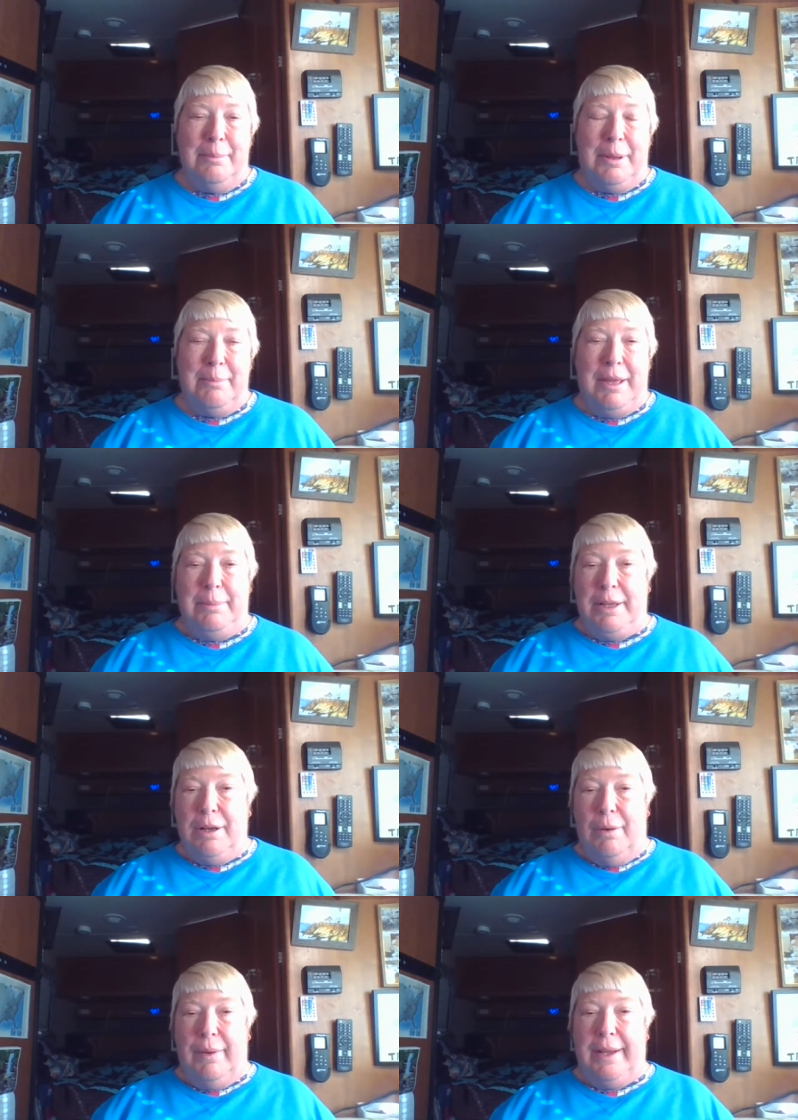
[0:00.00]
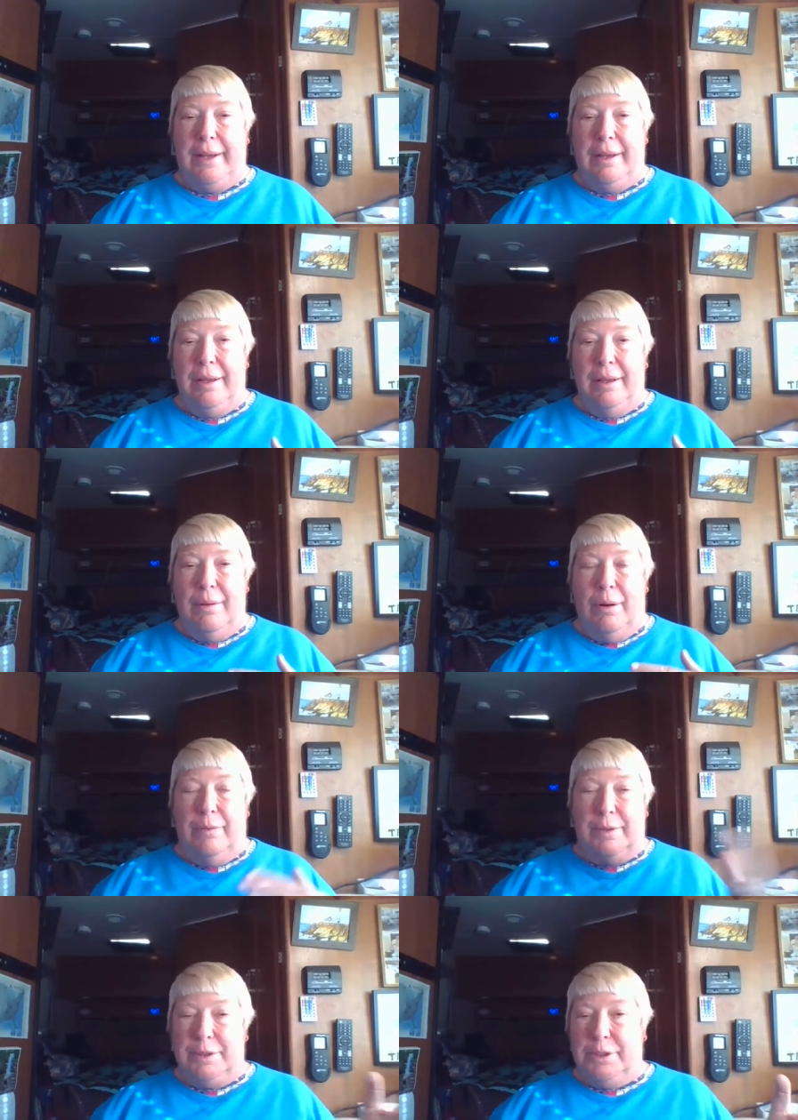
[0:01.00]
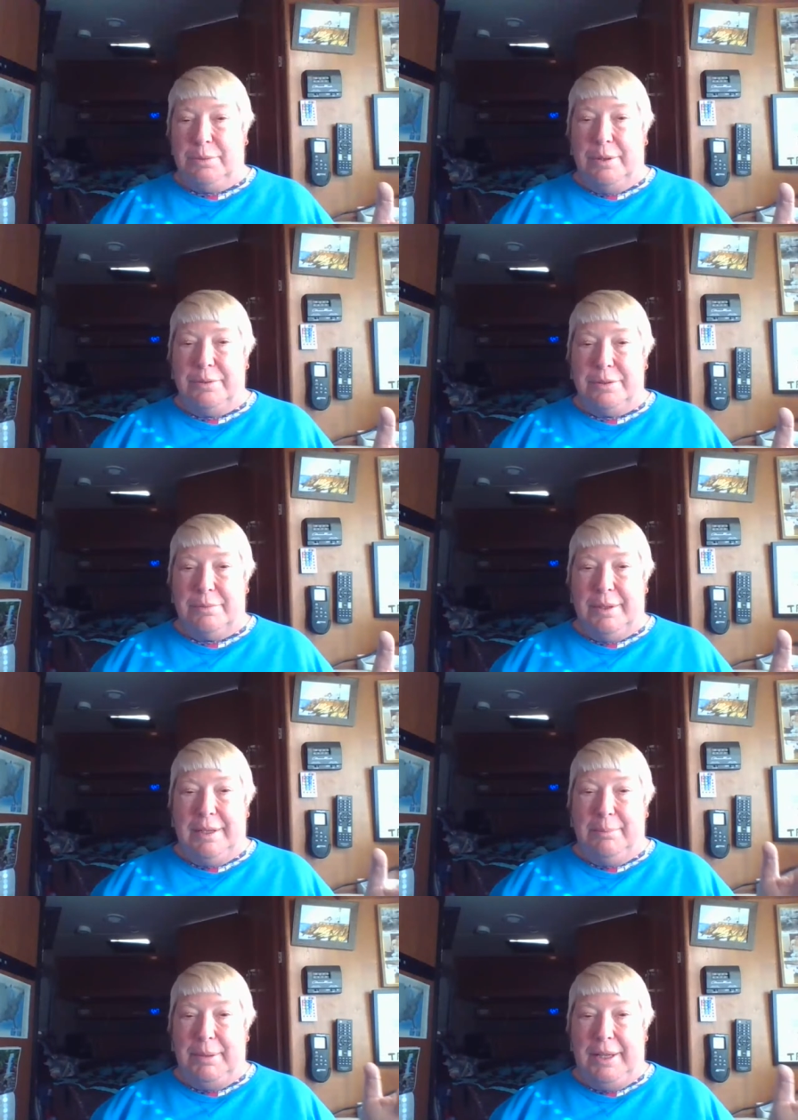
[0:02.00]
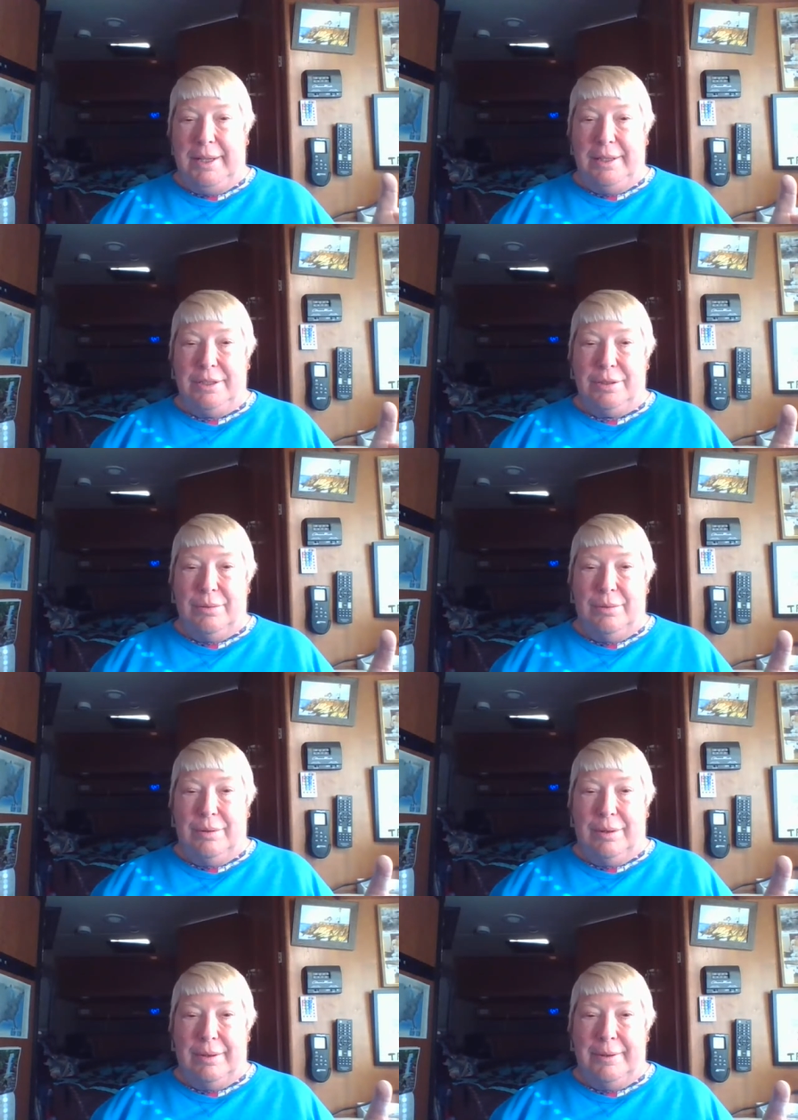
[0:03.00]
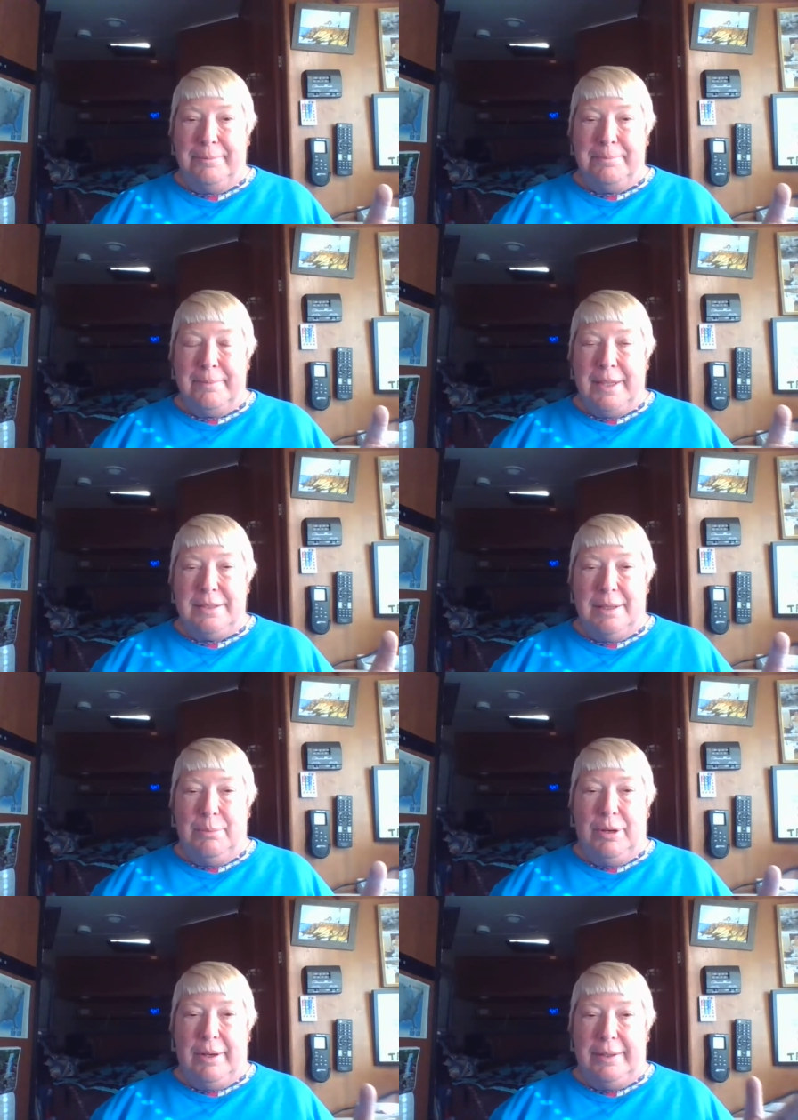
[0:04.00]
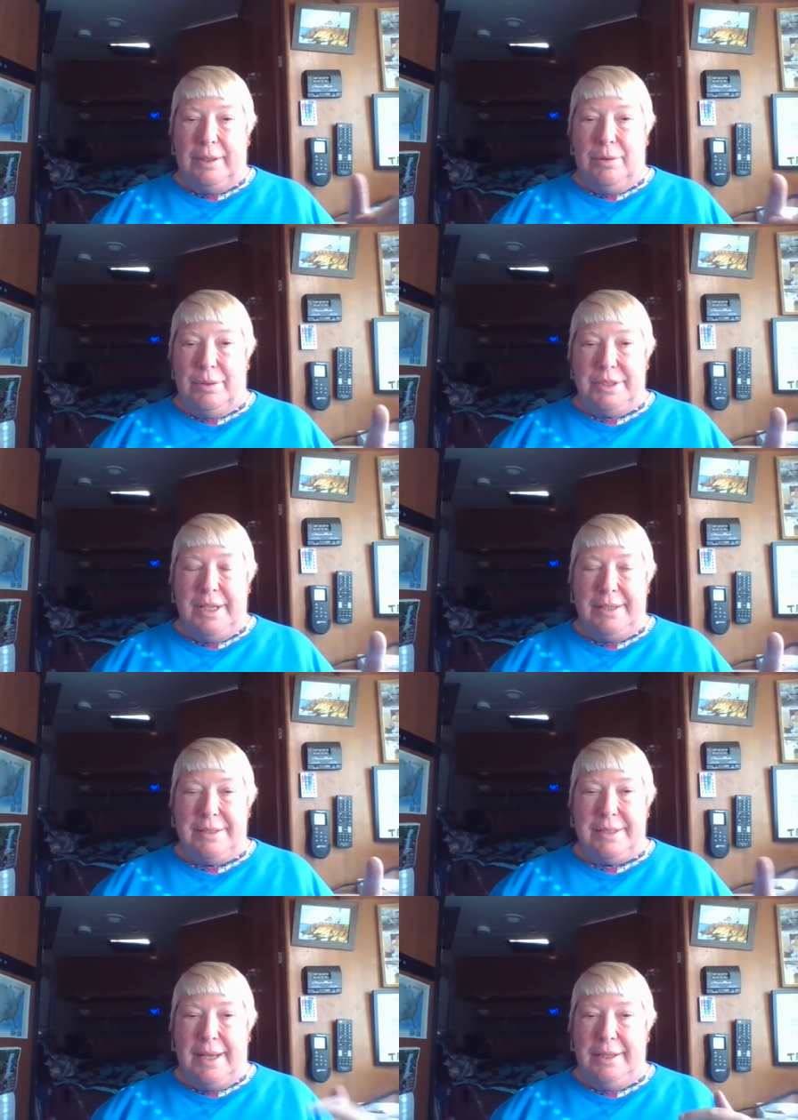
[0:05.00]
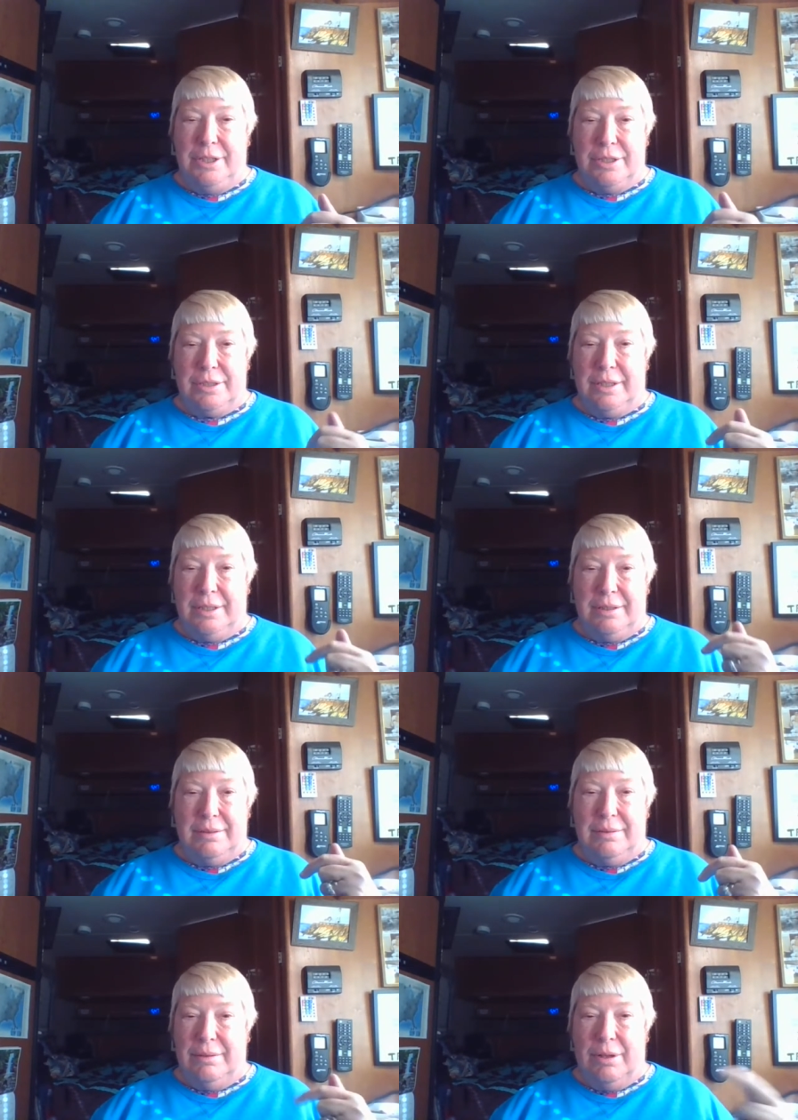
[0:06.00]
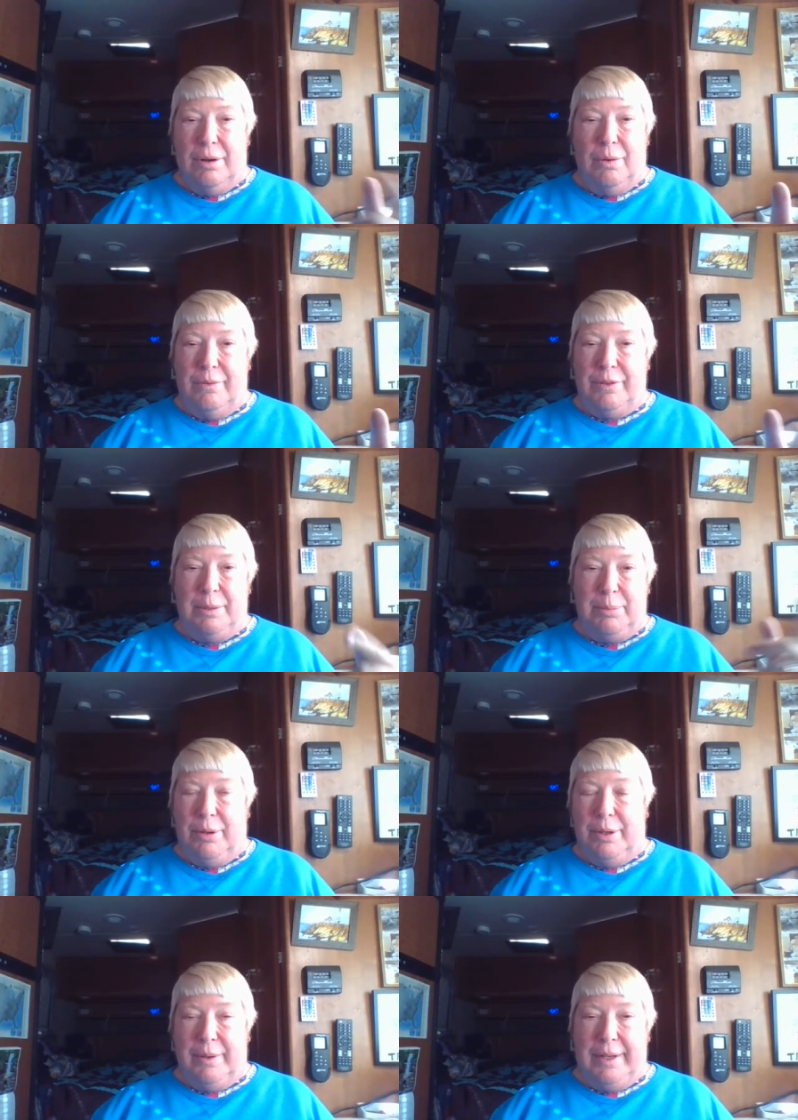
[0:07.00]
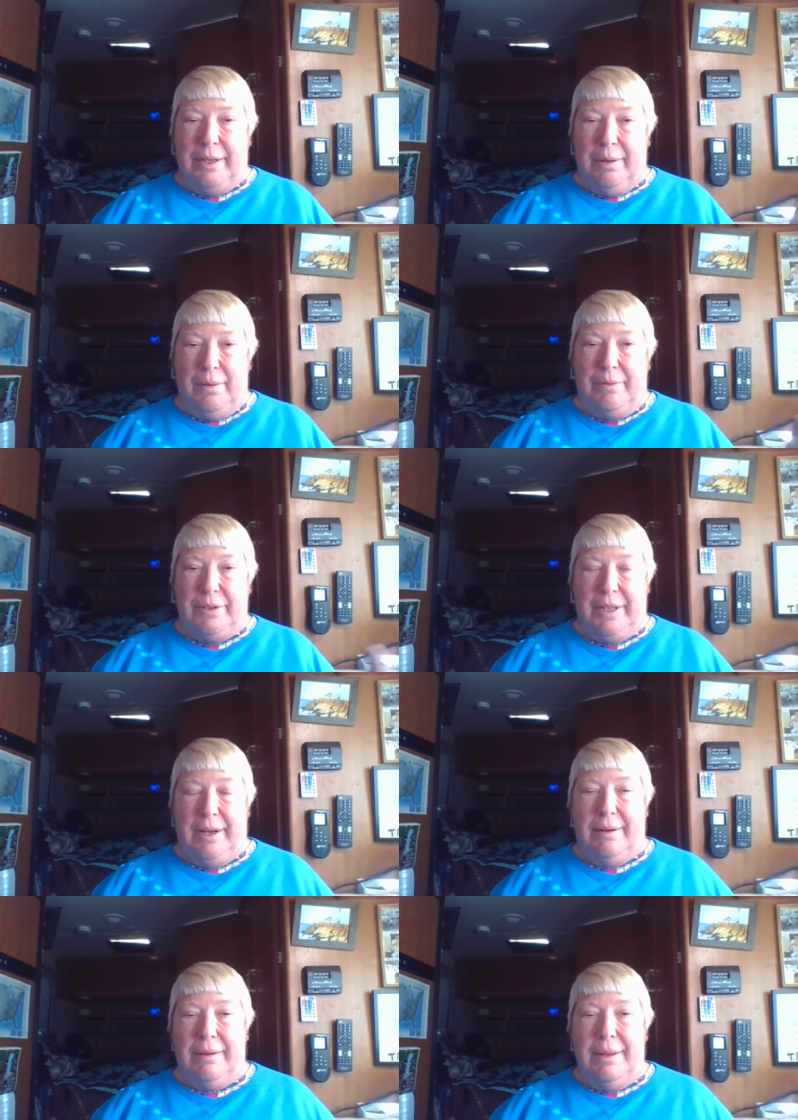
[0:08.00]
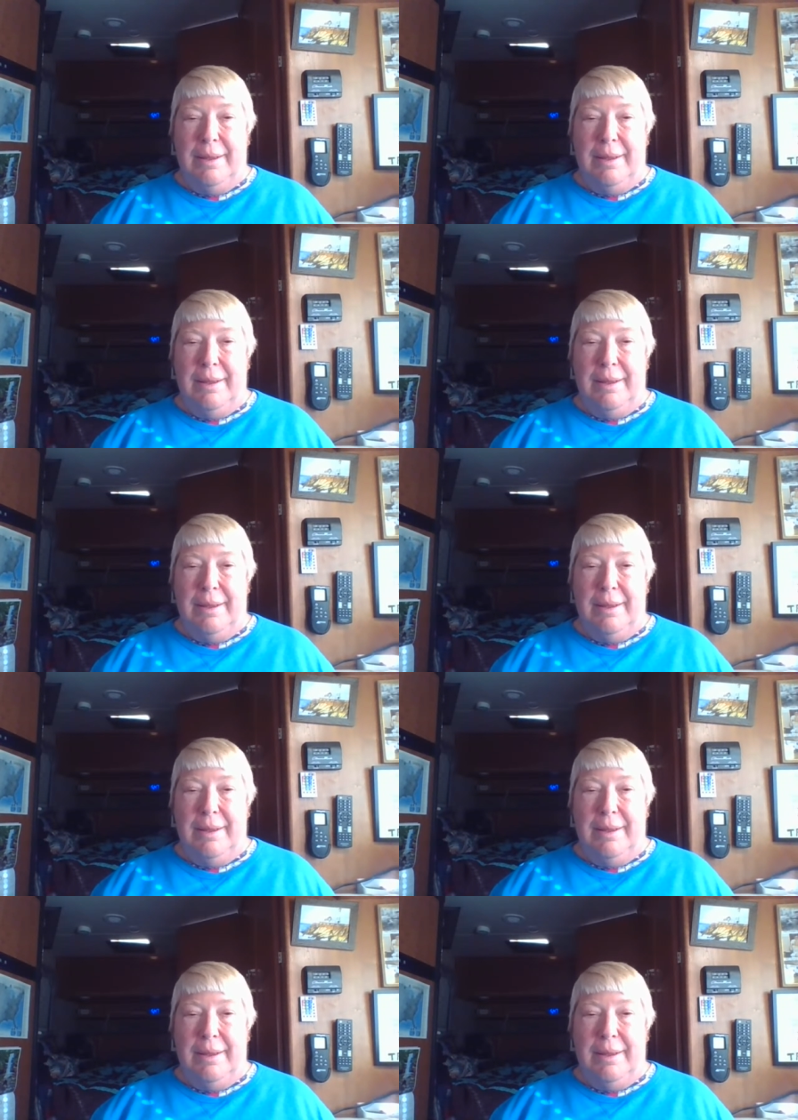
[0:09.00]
but maybe going over to Rosarita Beach or somewhere on the Cortez side, just go over the border and go over there.